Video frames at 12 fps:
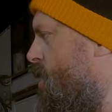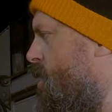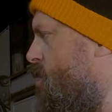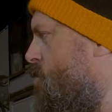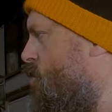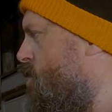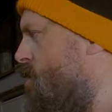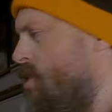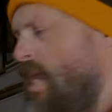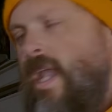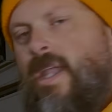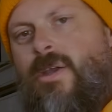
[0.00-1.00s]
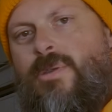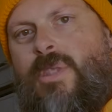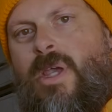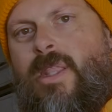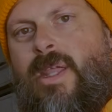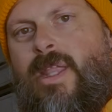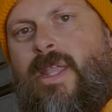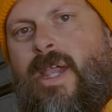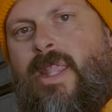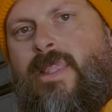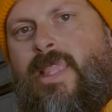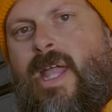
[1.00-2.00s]
because once this tank goes on, I can
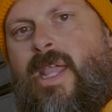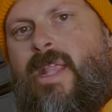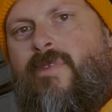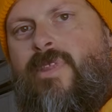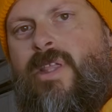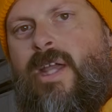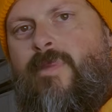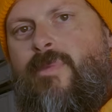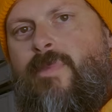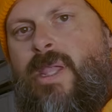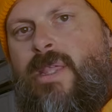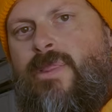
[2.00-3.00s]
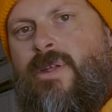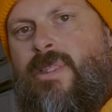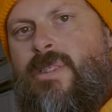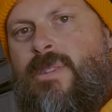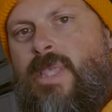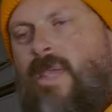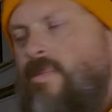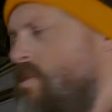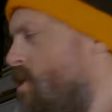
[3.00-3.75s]
kind of line everything up and make it look the same